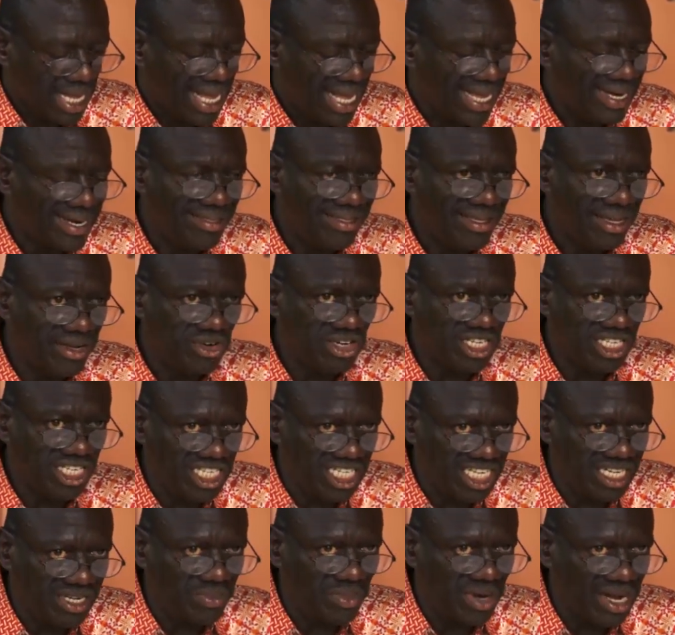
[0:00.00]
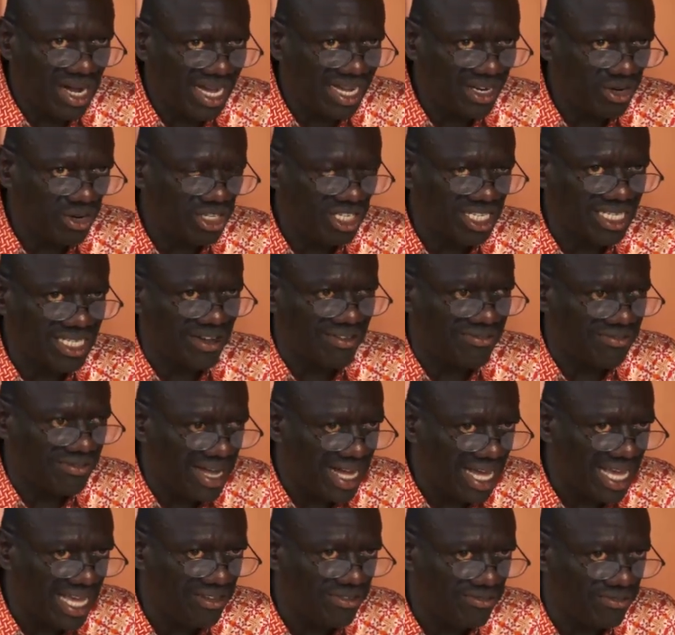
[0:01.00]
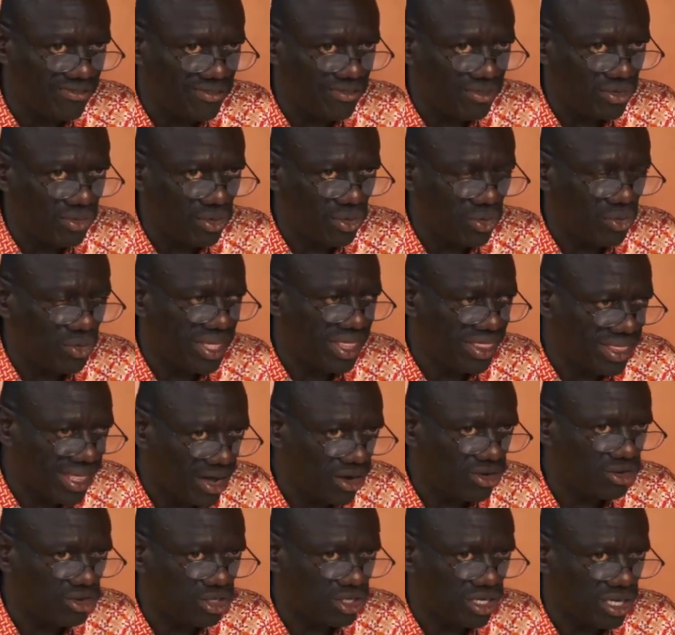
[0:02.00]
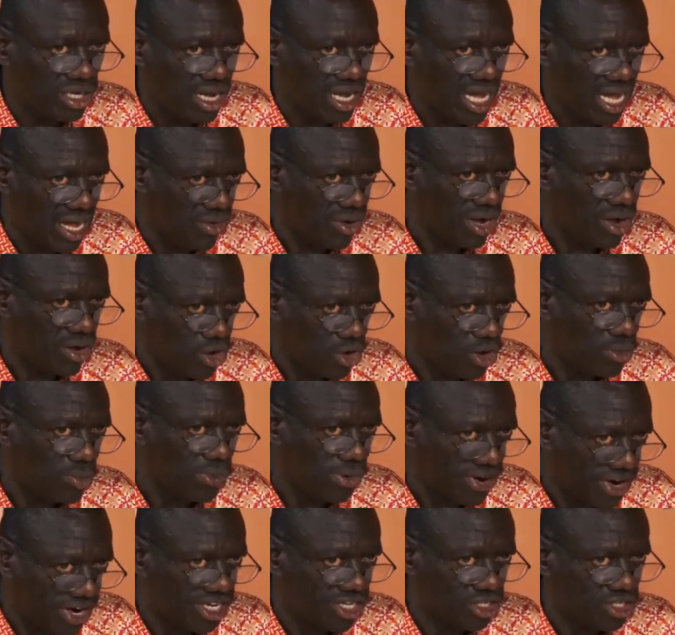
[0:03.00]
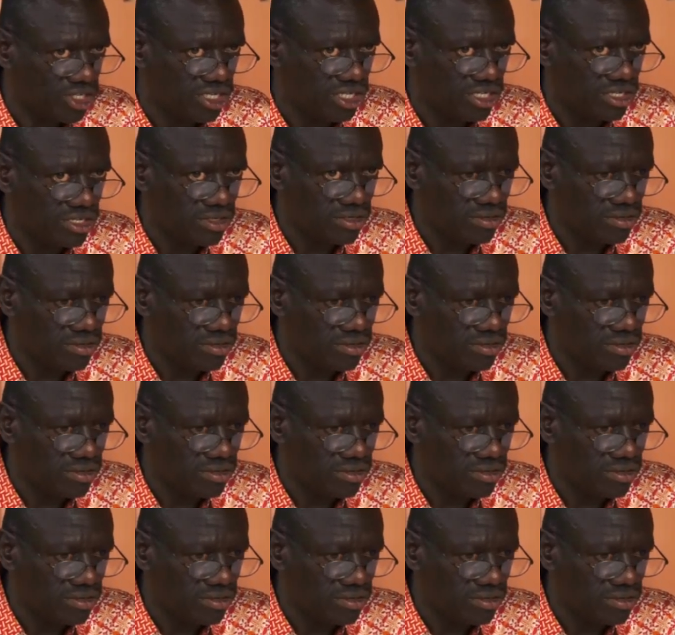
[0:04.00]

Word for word: and the regime cannot survive without our cooperation.